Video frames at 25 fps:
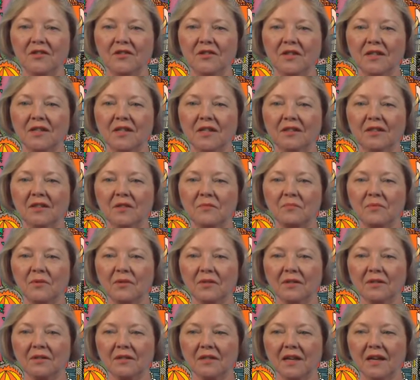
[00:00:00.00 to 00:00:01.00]
to get the
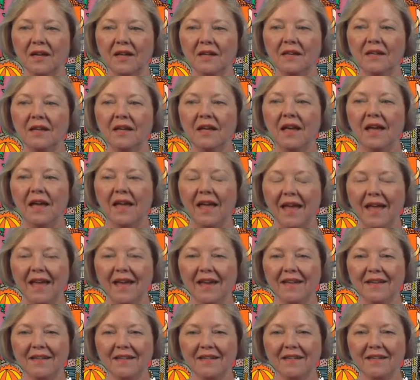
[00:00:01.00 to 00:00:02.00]
book done
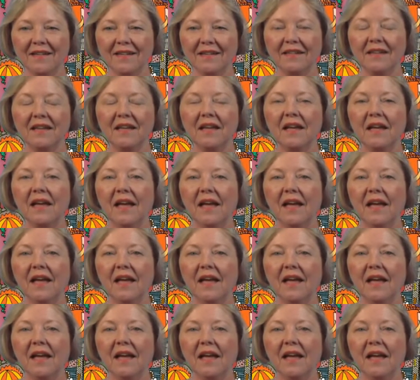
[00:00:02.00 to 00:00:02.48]
and in.